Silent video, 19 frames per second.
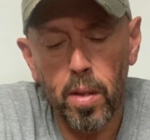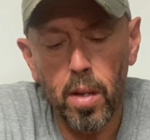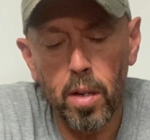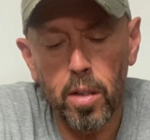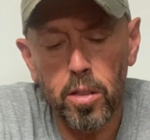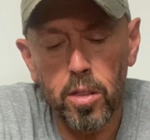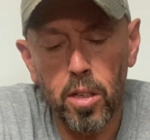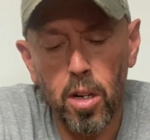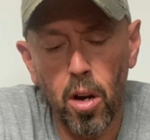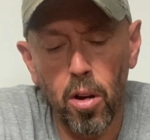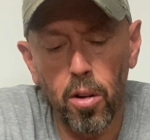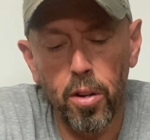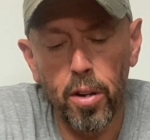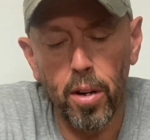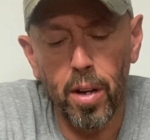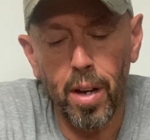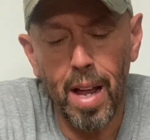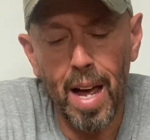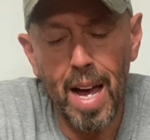It's called
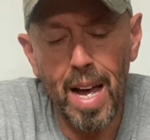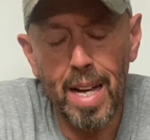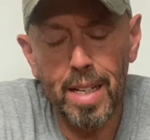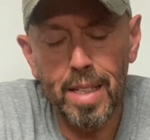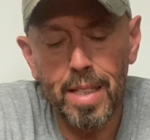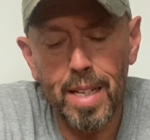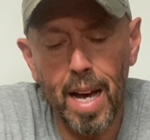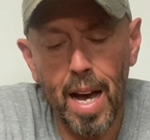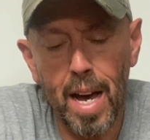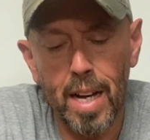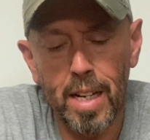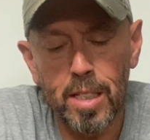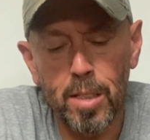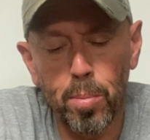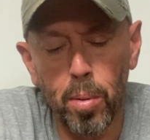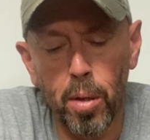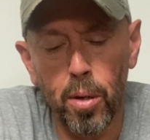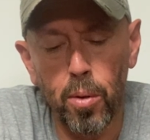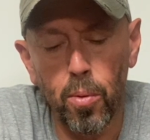their line tie
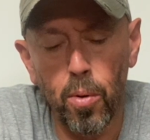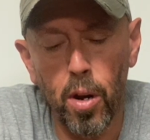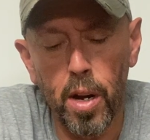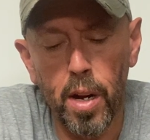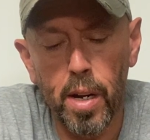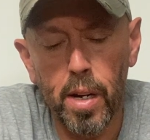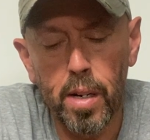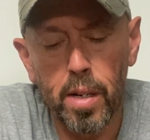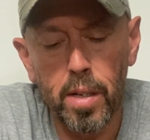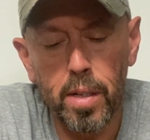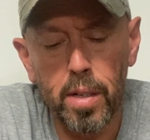split ring.